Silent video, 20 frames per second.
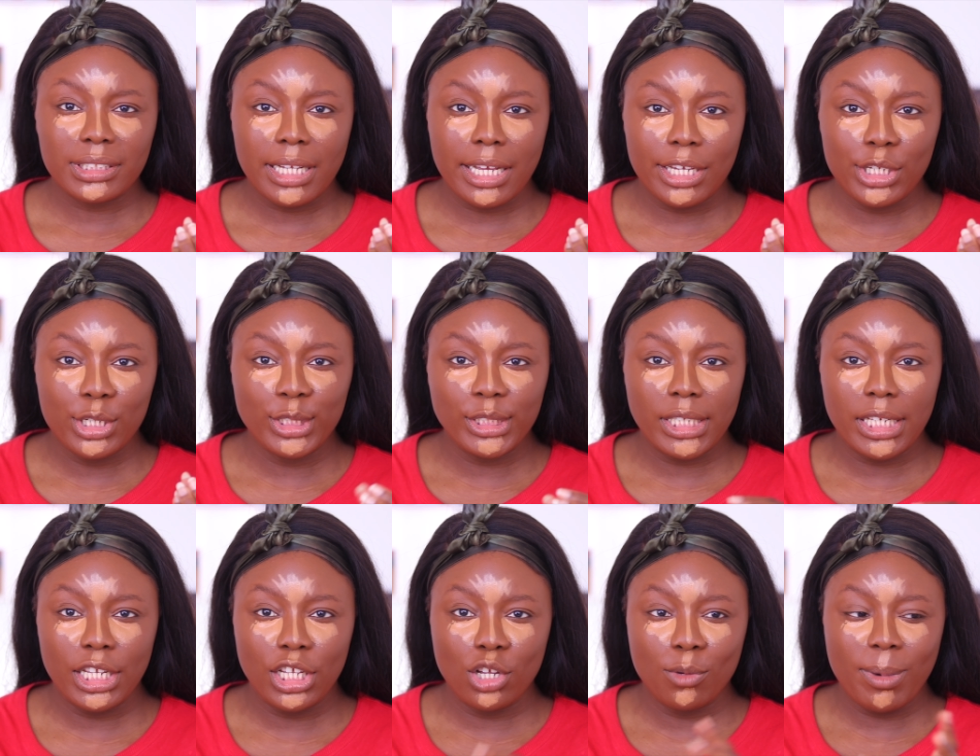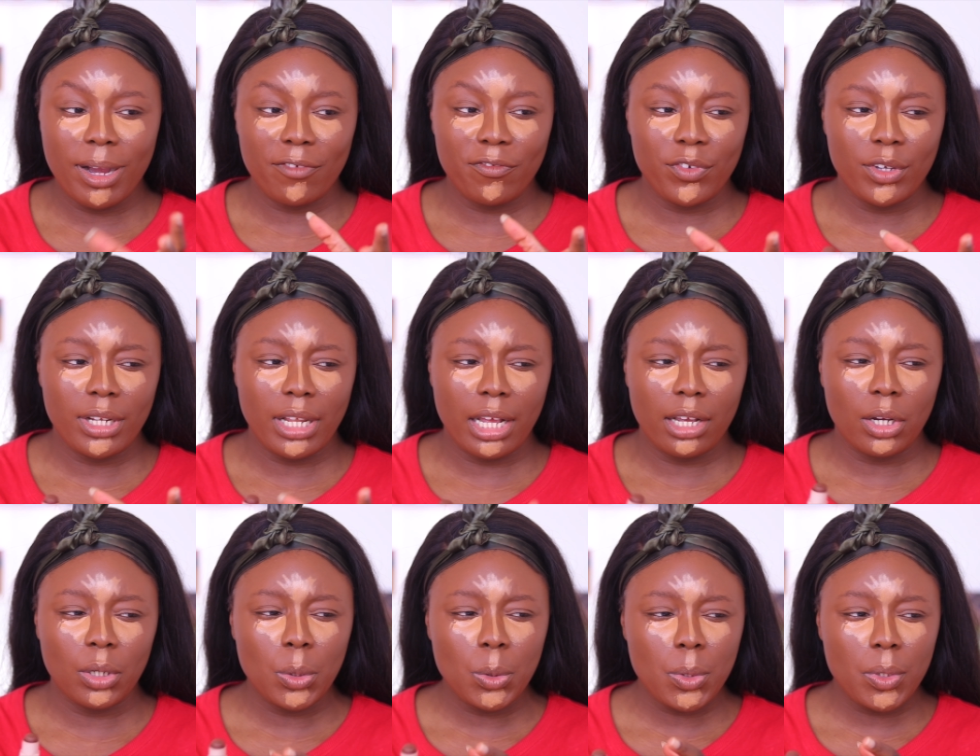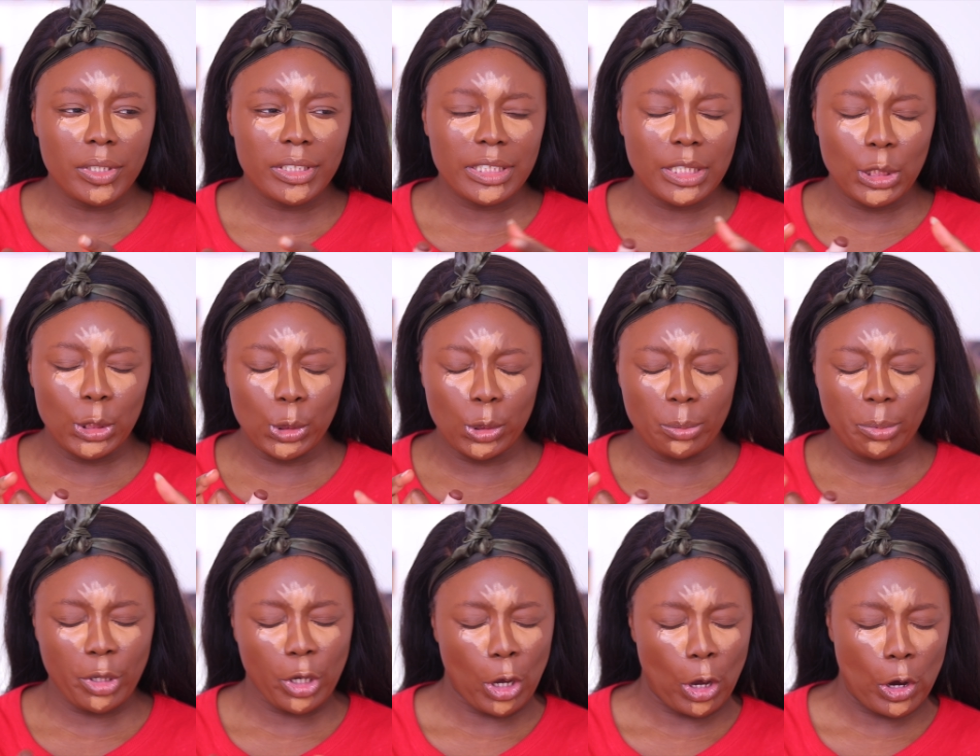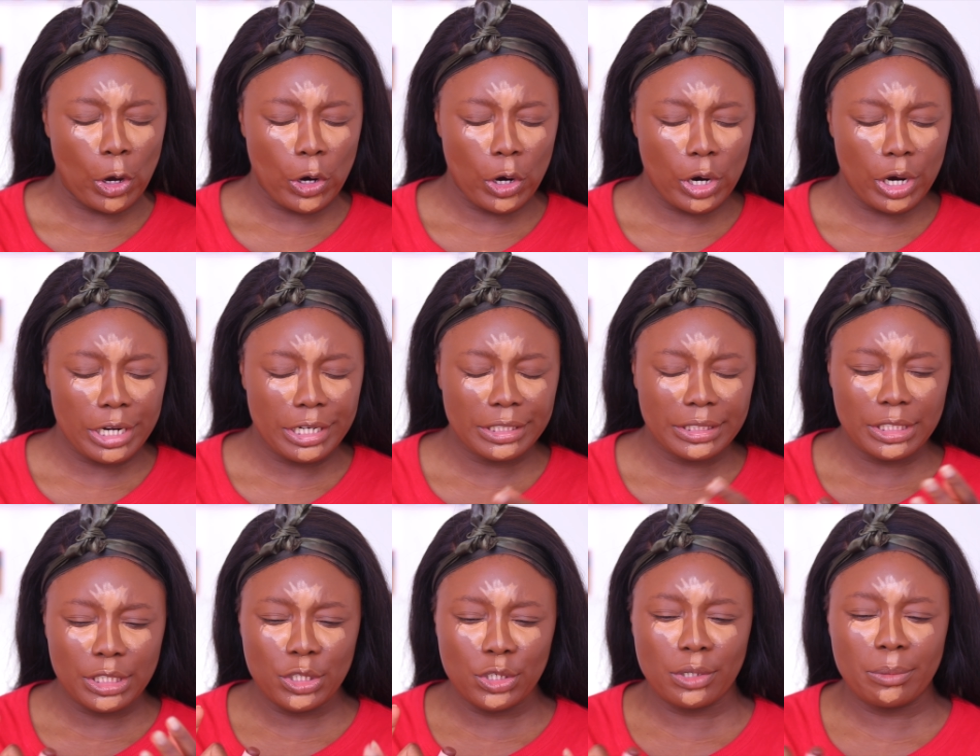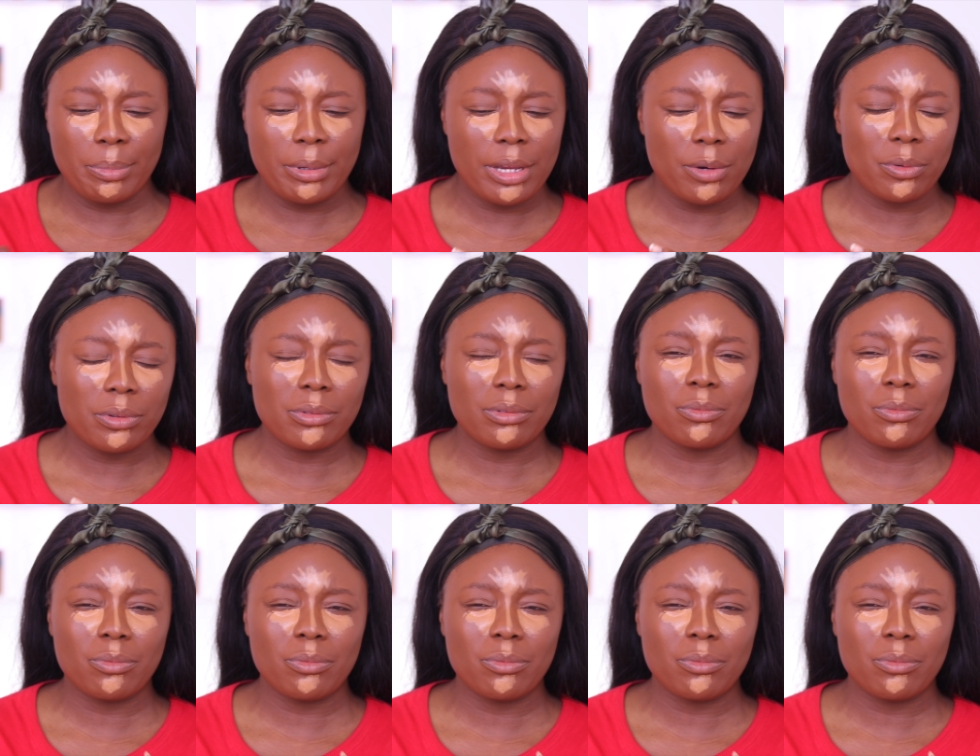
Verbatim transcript: start using it you might feel like oh it's a little bit hard it's a little bit